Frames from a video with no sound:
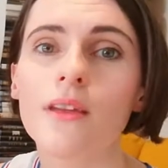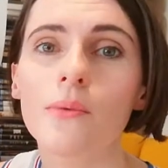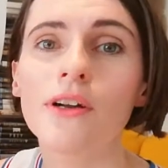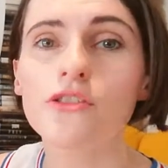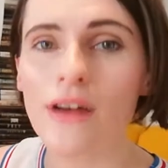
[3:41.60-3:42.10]

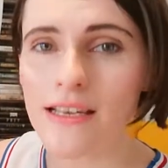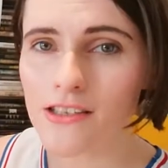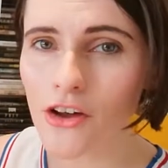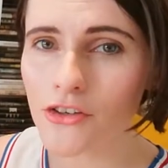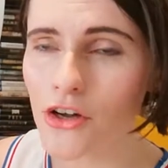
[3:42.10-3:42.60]
When Grace
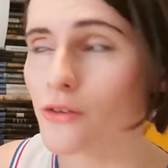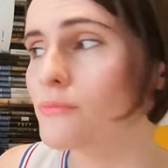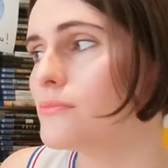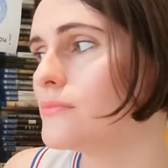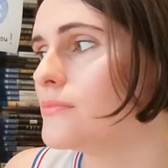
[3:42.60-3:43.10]
got
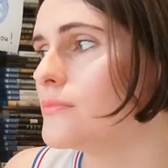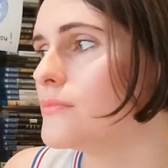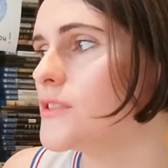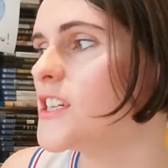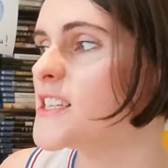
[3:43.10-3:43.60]
home,
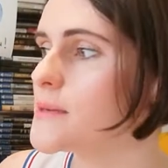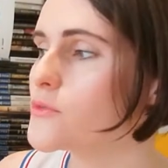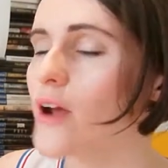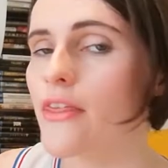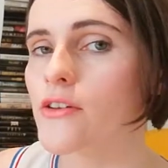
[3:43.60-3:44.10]
she seemed
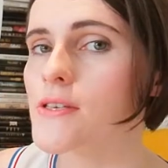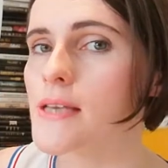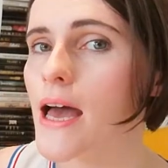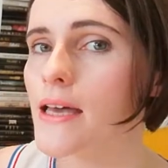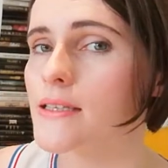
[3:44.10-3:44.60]
rather
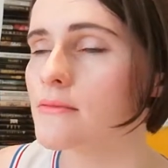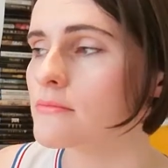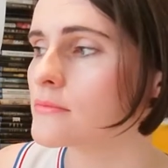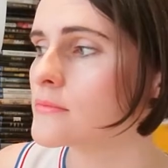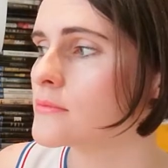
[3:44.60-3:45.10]
sad.
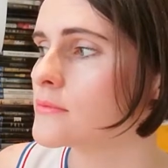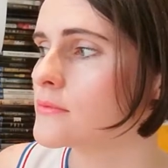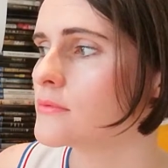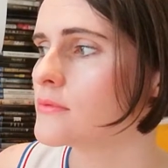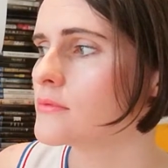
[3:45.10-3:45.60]

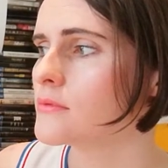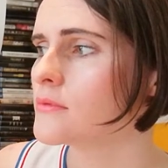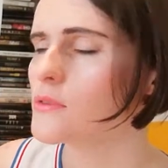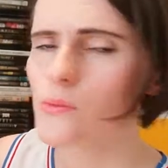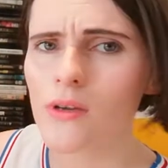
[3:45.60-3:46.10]

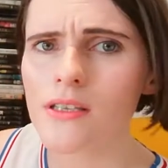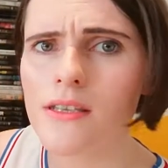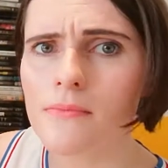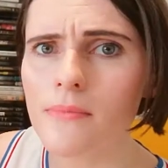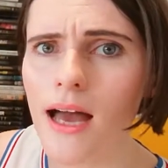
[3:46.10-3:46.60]
"What's
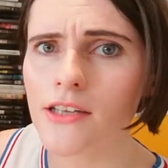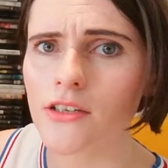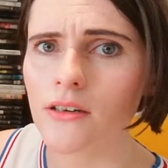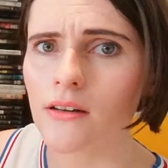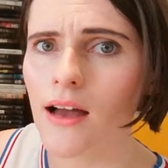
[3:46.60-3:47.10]
the
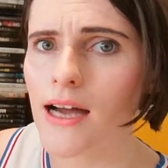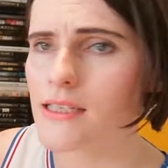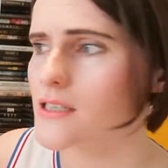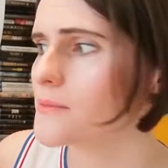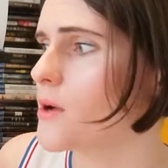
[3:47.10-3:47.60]
matter?"
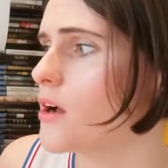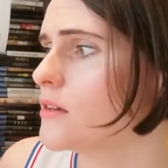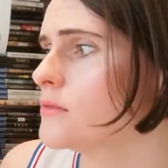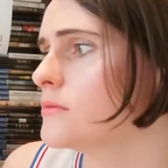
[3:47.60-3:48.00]
asked Ma.